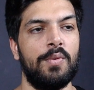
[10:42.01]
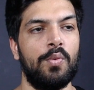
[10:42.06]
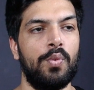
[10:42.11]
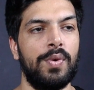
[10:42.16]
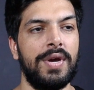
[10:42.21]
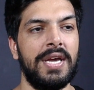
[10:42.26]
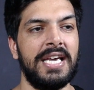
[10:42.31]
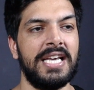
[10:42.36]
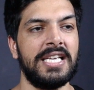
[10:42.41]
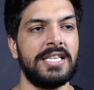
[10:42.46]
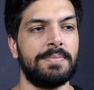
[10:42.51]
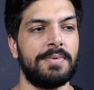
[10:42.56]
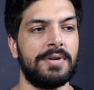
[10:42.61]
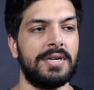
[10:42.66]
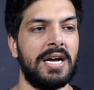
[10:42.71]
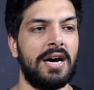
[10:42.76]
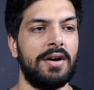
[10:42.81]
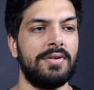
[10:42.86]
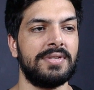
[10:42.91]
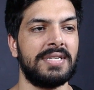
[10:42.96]
V is
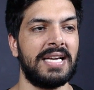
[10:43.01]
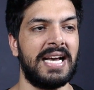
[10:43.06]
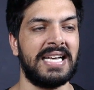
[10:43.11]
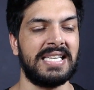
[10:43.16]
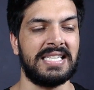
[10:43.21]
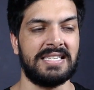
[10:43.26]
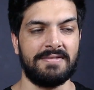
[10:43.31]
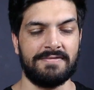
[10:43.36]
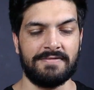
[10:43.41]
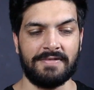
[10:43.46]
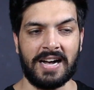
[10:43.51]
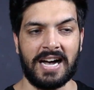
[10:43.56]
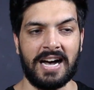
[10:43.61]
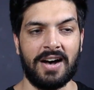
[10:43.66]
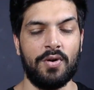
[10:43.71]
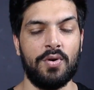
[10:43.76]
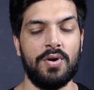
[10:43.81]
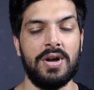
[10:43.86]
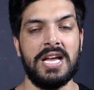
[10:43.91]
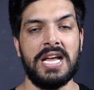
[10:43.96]
pronounced as
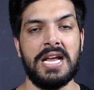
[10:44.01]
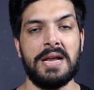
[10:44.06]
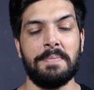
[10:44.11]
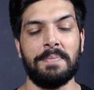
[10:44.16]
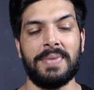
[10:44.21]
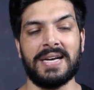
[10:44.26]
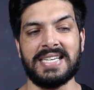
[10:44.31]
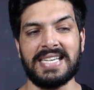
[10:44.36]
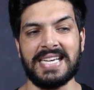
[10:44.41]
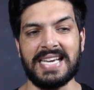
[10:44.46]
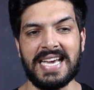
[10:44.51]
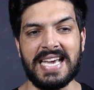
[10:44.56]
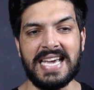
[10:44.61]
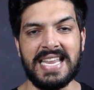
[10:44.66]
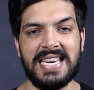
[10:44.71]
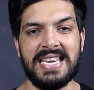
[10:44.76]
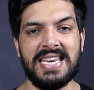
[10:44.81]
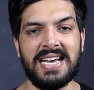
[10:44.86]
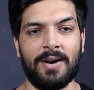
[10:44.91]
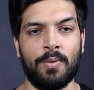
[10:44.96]
foul, but
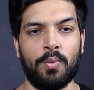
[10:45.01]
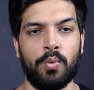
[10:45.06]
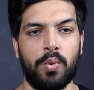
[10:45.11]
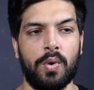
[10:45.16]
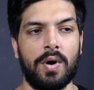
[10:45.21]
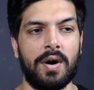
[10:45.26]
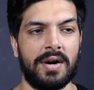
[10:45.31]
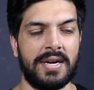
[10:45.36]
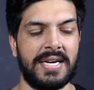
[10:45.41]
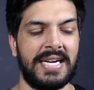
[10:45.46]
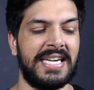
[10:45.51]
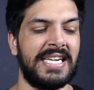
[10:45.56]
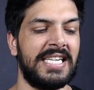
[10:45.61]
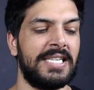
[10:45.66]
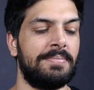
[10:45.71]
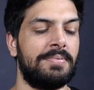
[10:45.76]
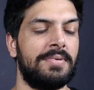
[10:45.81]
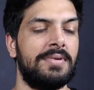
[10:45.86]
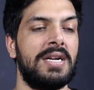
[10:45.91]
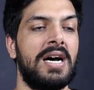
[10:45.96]
in a word it
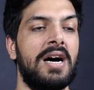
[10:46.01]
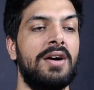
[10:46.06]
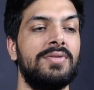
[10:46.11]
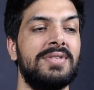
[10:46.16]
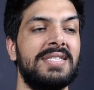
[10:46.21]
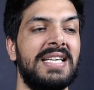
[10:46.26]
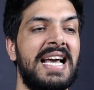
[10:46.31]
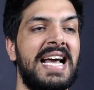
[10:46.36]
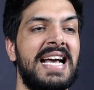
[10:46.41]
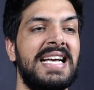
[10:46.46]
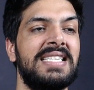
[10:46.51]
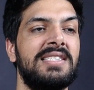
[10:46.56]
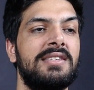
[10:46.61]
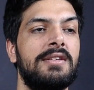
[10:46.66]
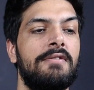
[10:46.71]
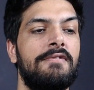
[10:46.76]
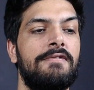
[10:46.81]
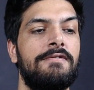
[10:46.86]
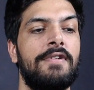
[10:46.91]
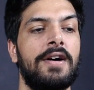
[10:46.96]
is pronounced as
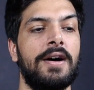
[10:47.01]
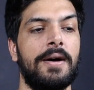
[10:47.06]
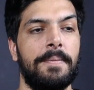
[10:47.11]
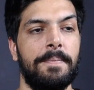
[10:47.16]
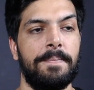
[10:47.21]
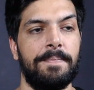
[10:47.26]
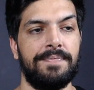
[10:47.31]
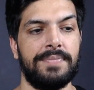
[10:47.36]
fa.